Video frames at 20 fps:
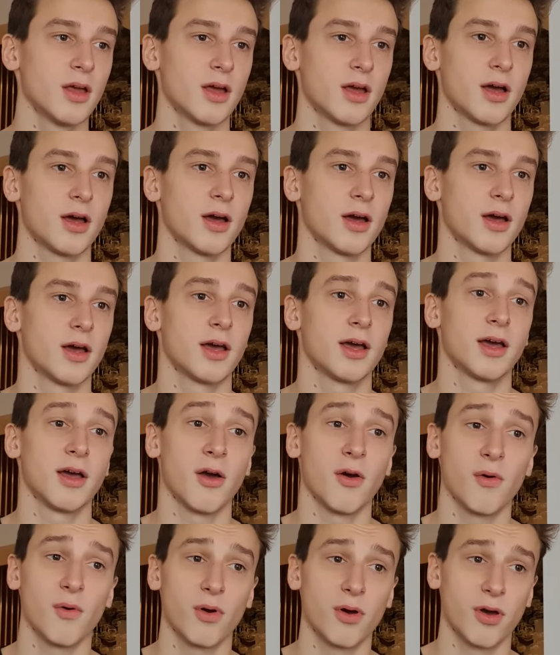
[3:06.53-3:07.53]

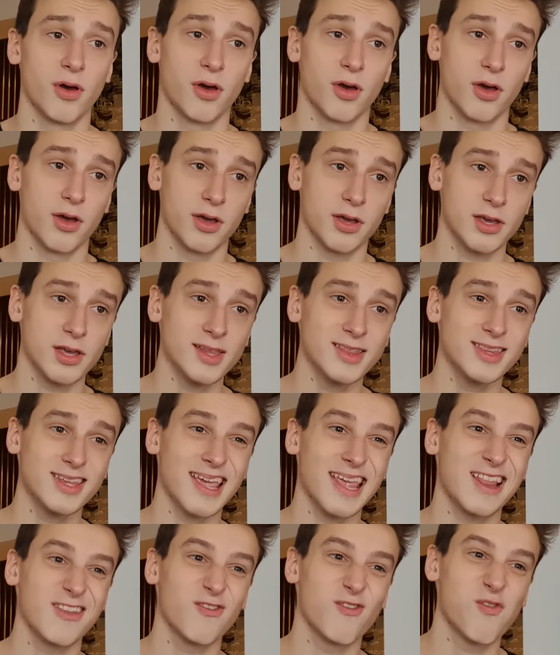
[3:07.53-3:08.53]
It
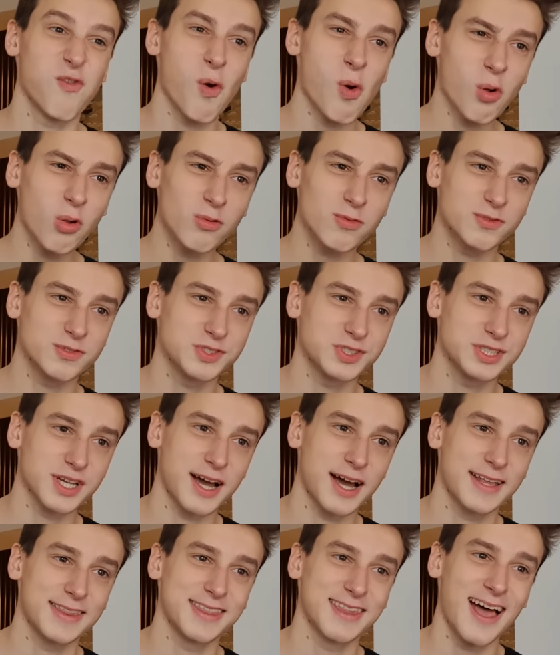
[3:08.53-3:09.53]
involves
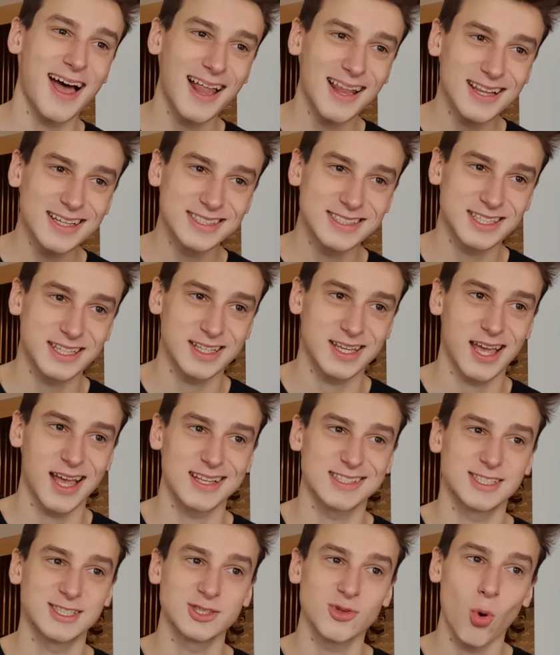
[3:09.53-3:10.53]
analyzing a
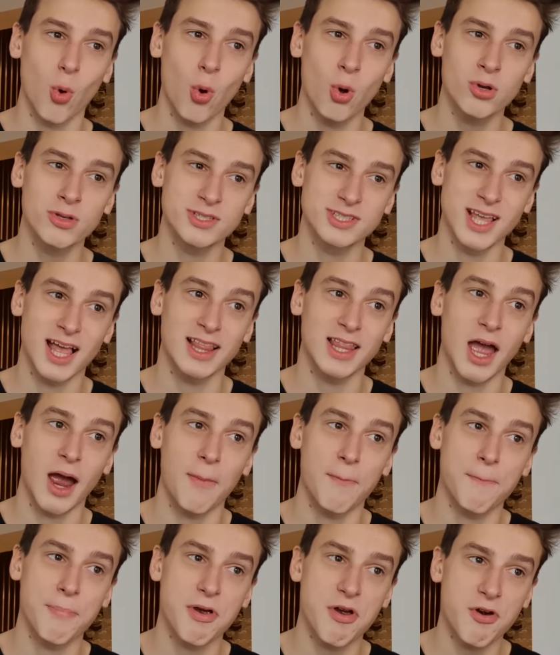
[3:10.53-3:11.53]
stock that
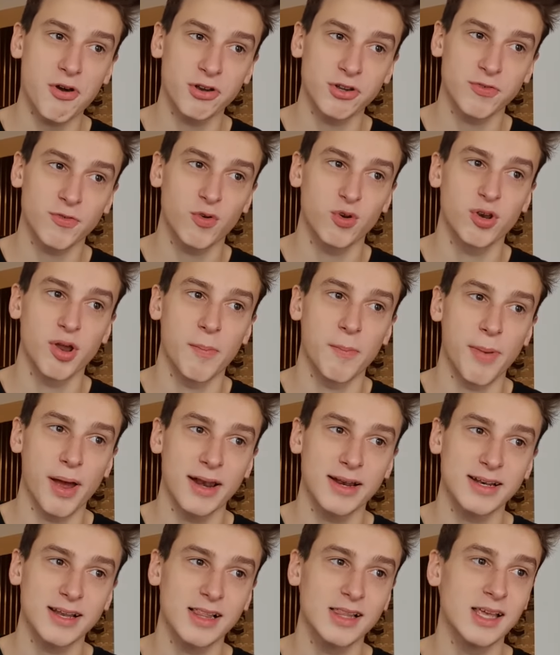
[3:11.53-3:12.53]
appears
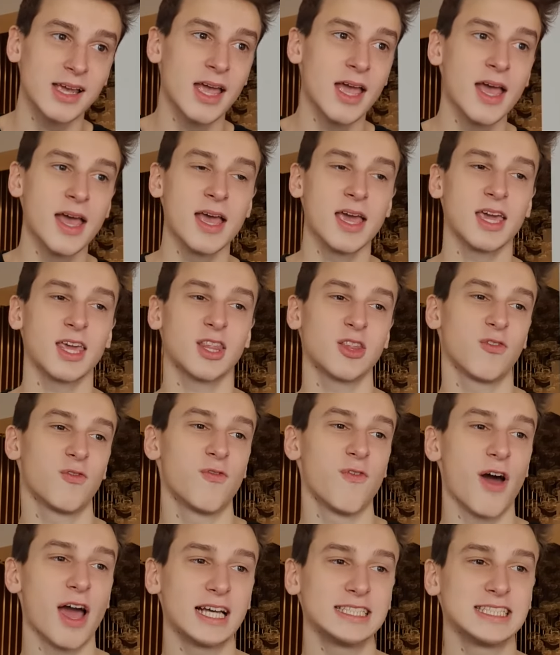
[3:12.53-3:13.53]
fundamentally
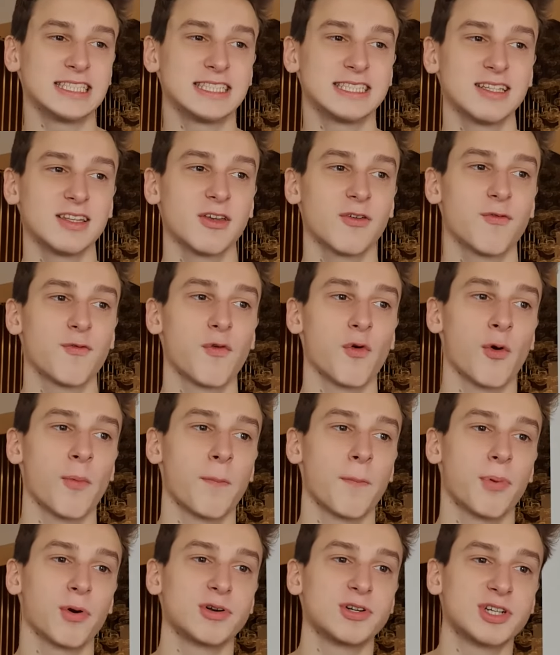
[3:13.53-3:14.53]
investing for
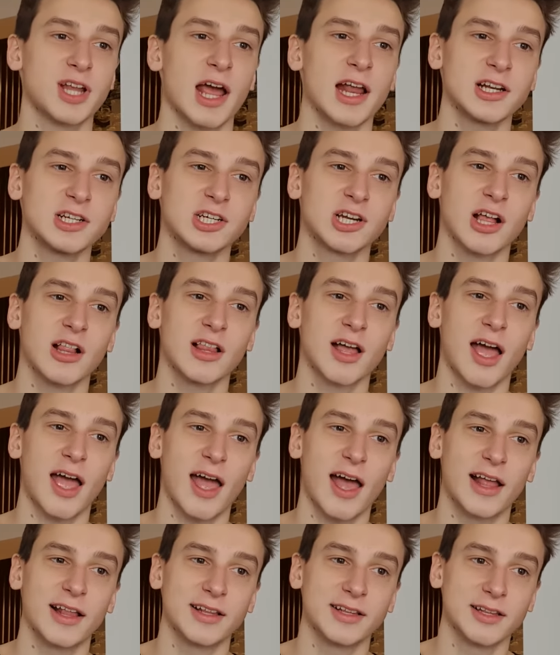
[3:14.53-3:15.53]
potential
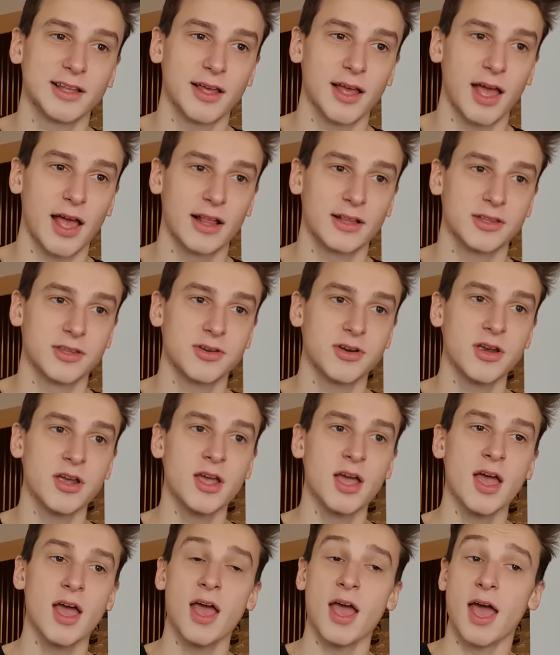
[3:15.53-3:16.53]
and entry
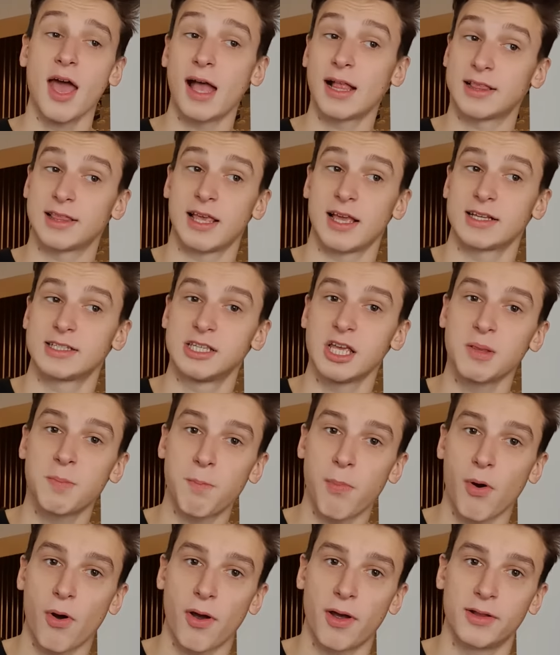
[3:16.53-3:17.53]
and exit
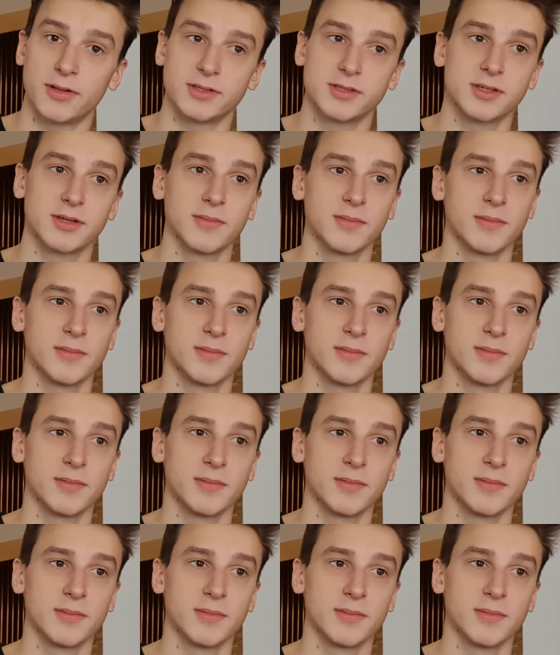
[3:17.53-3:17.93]
points.